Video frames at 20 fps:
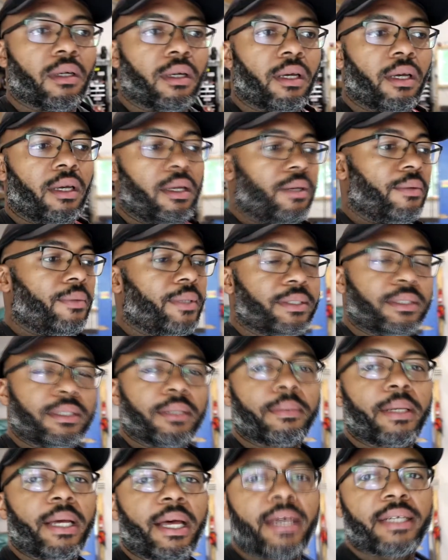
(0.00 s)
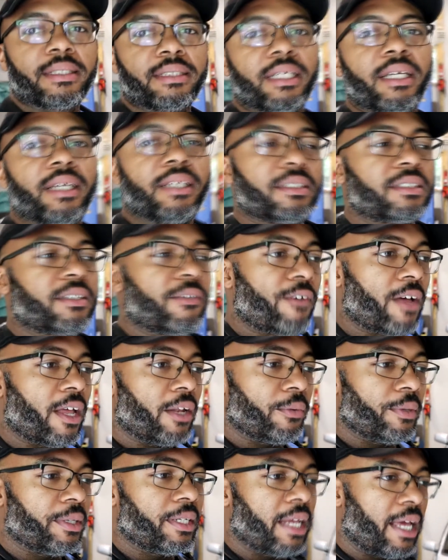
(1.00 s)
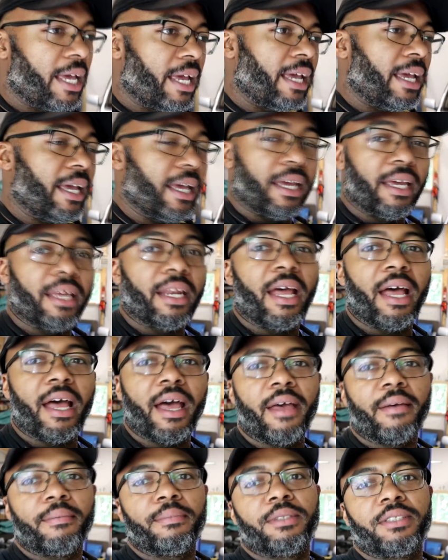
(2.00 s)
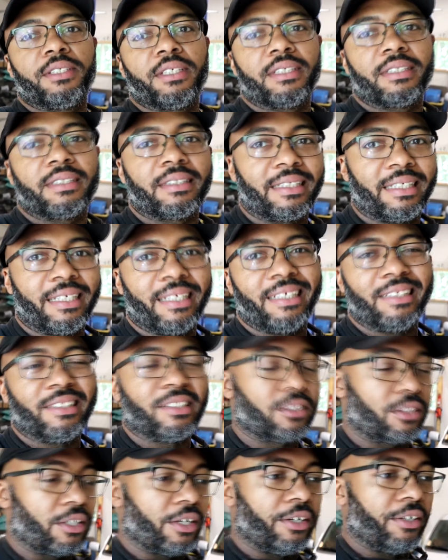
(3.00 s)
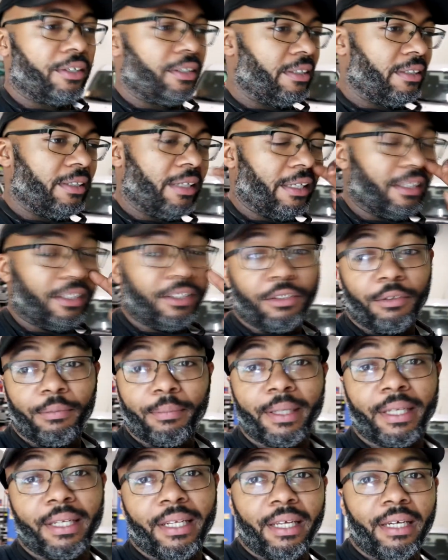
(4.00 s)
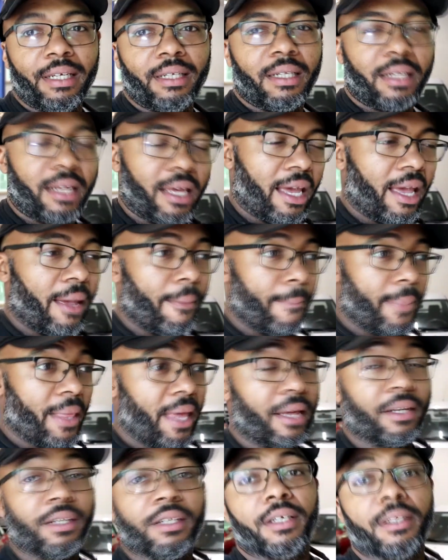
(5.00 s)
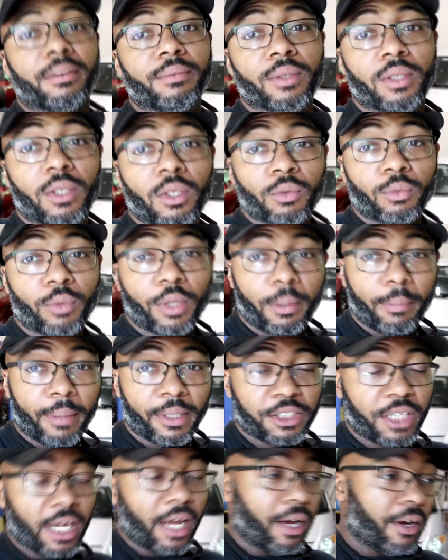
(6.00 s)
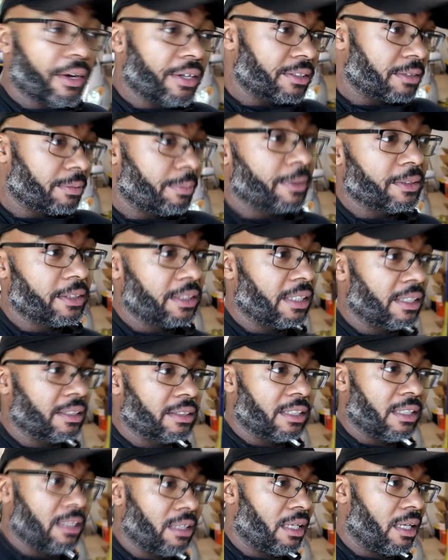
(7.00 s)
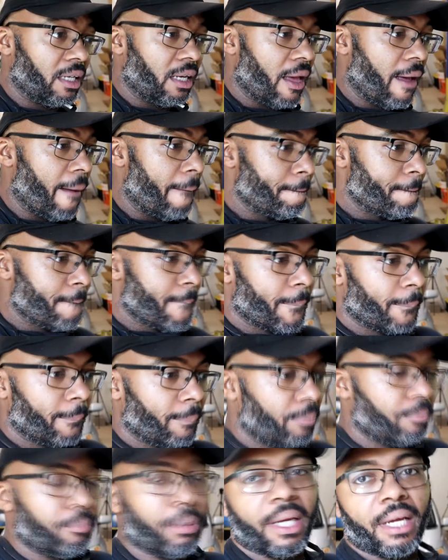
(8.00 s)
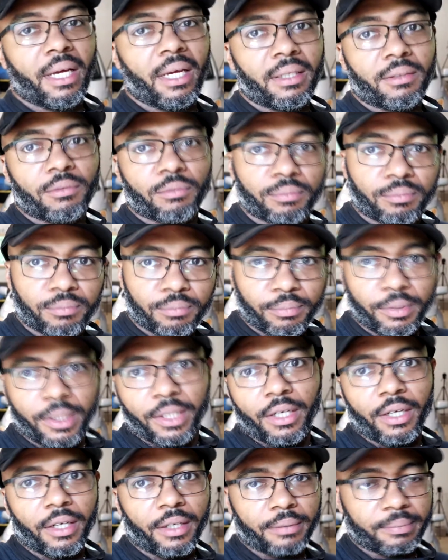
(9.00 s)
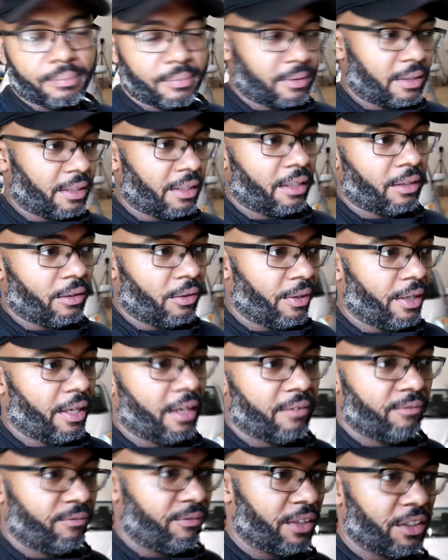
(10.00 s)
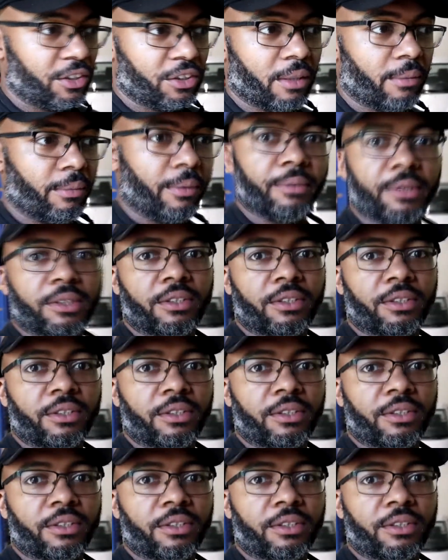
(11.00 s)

Hey, what's up guys? It is the following day and I'm just getting started a little bit late today. Had to run a bunch of errands, bunch of things need to get done but we are gonna go ahead and finish up what we